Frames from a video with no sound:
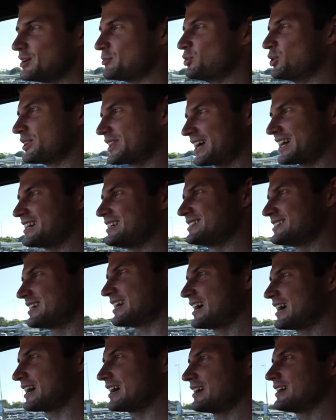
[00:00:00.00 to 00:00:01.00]
put that in
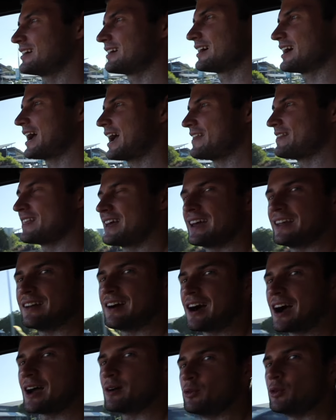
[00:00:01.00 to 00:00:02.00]
today, and then
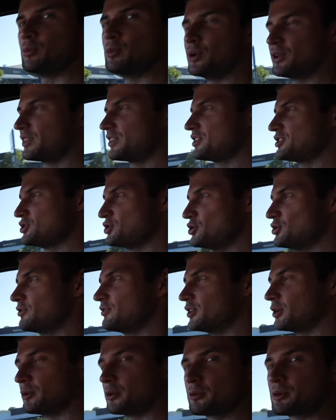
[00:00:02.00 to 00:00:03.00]
I will put the new
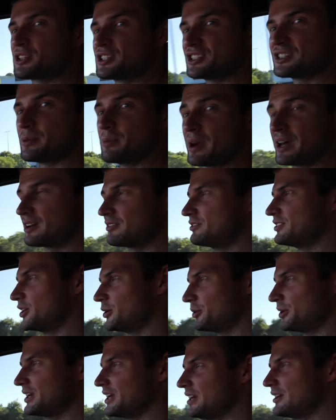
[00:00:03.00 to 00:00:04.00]
fluid, which is the better
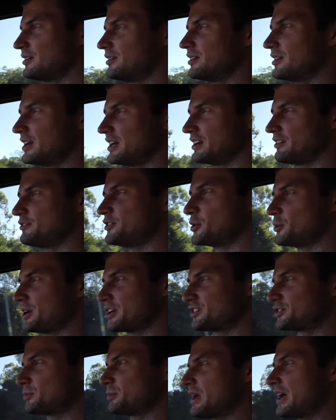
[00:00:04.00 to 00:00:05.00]
fluid, in a few
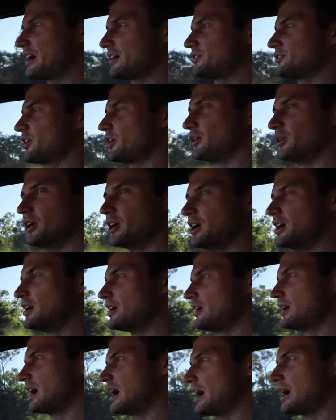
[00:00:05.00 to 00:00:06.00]
weeks from now. So
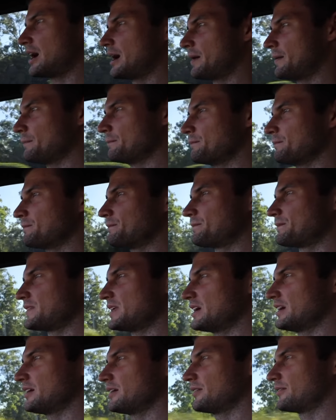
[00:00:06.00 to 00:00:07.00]

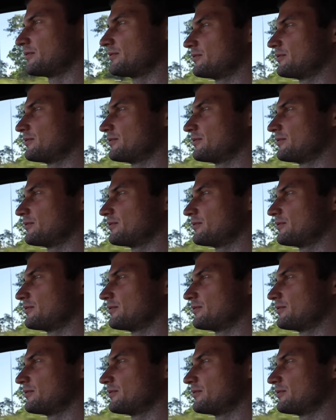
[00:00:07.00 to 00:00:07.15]
yeah,